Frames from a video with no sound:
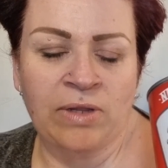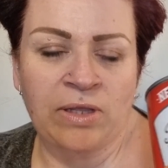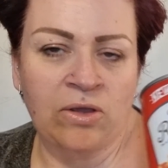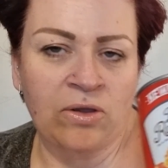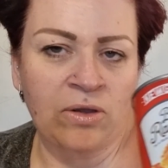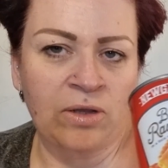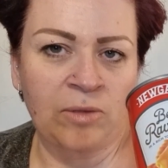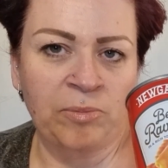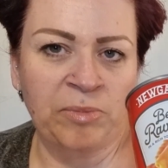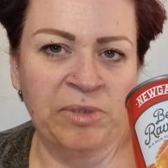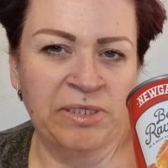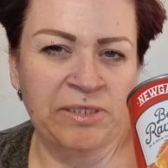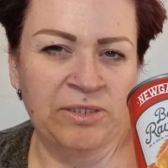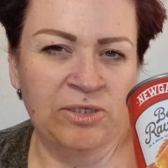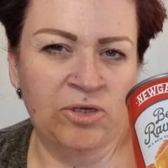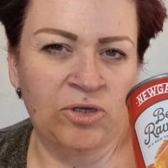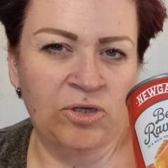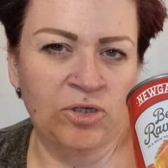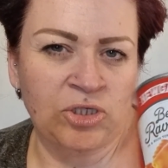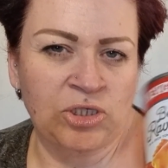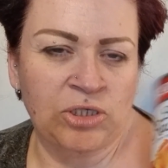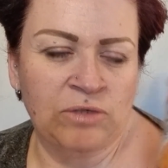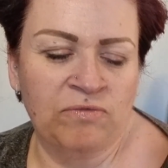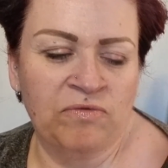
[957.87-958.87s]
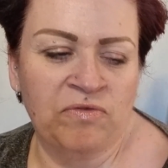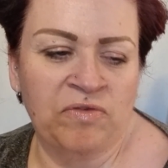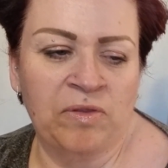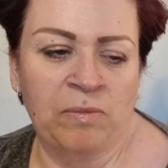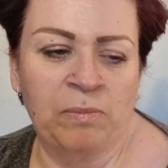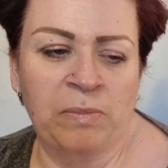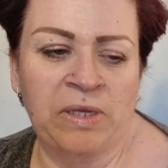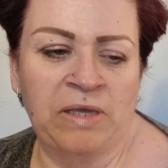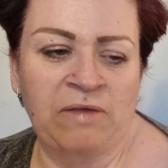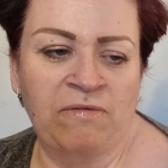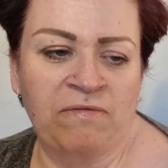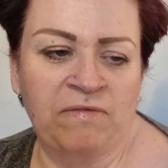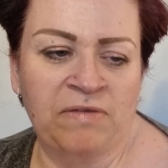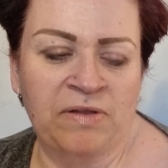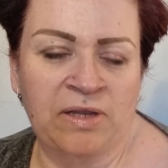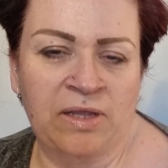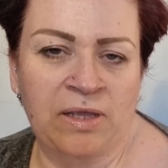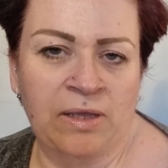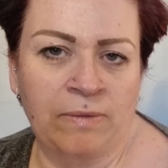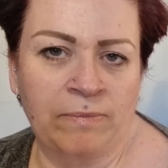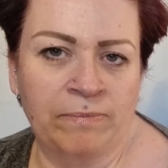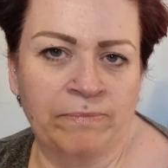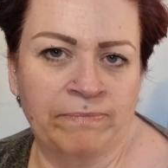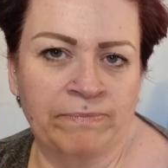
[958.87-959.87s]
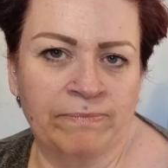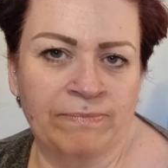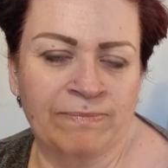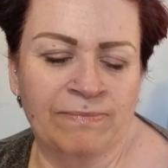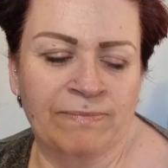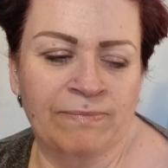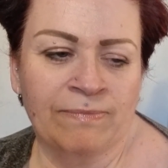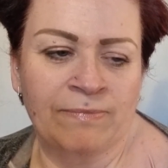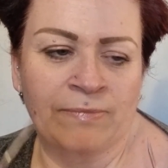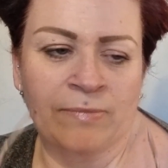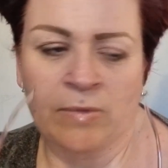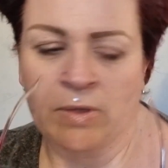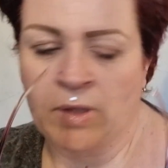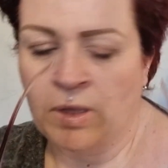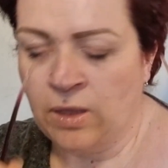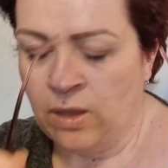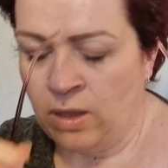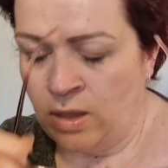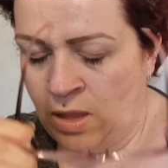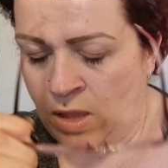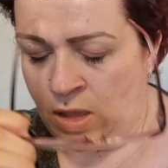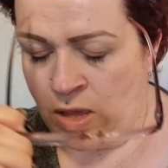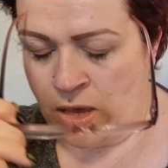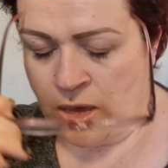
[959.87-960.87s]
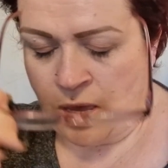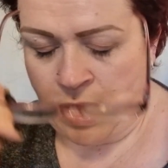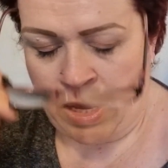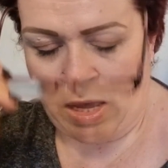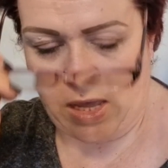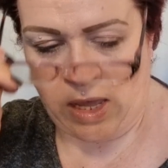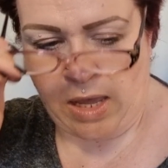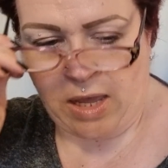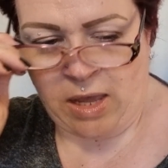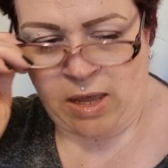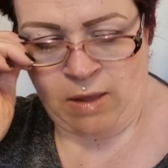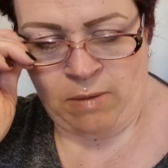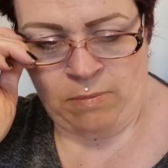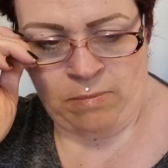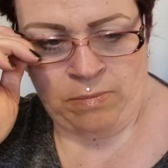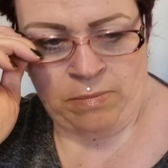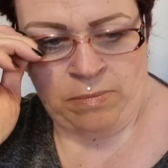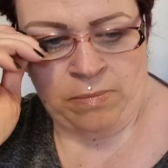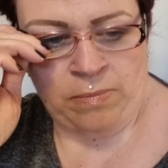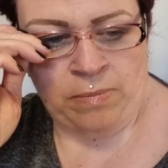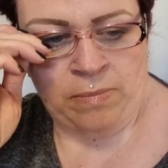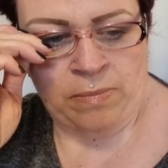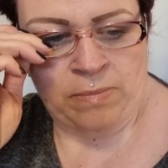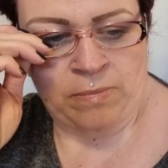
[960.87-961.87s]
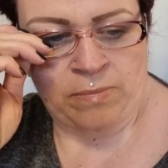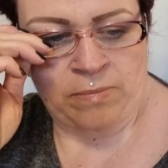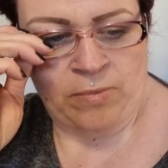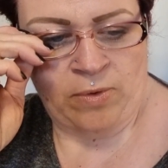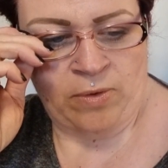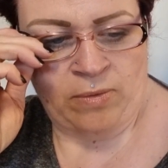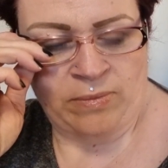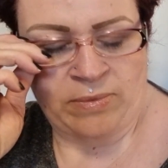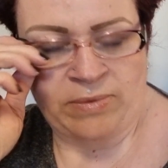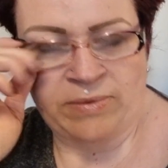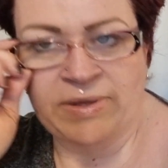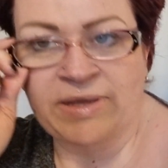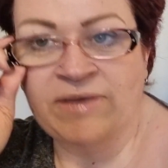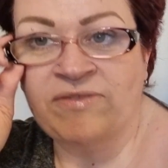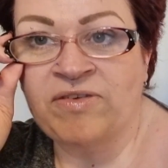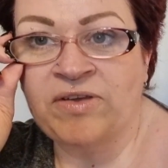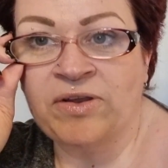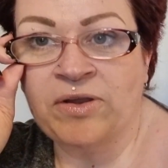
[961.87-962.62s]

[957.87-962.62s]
you're going to be searching for the beef in it. But we'll give